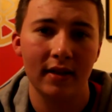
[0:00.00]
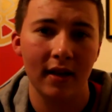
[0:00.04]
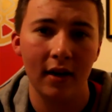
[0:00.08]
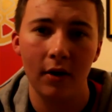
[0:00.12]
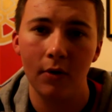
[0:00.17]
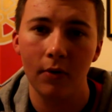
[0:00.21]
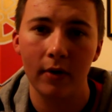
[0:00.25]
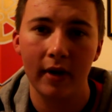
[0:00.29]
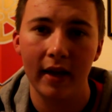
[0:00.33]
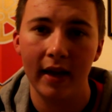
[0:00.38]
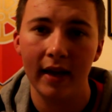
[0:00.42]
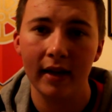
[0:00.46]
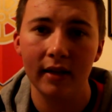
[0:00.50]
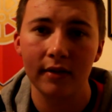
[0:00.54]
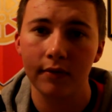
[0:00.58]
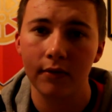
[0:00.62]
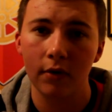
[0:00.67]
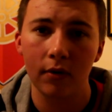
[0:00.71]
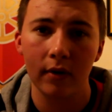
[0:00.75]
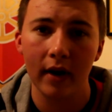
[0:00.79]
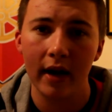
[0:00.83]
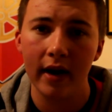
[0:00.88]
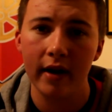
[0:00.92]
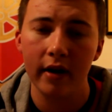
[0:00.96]
little kids
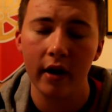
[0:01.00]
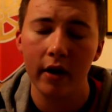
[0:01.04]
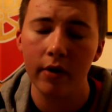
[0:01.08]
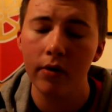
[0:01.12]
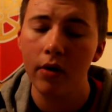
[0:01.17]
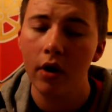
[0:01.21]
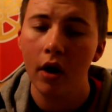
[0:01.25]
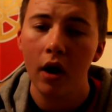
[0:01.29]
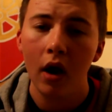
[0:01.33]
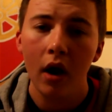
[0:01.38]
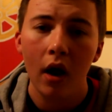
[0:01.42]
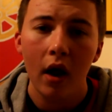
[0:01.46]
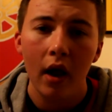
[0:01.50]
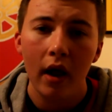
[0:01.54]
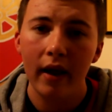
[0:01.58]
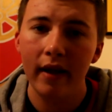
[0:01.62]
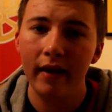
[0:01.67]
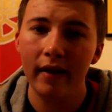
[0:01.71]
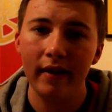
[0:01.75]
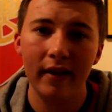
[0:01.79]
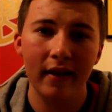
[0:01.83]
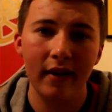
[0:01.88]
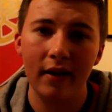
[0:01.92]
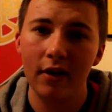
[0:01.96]
for all they know it,
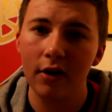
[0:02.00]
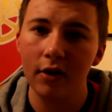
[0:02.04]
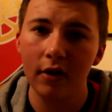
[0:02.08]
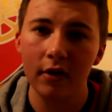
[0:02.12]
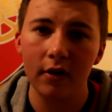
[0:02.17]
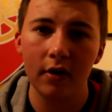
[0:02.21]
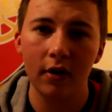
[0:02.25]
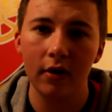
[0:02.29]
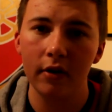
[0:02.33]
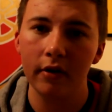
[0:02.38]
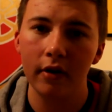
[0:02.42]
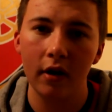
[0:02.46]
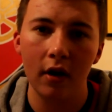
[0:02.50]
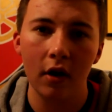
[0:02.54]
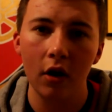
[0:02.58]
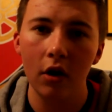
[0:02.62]
it could have gone.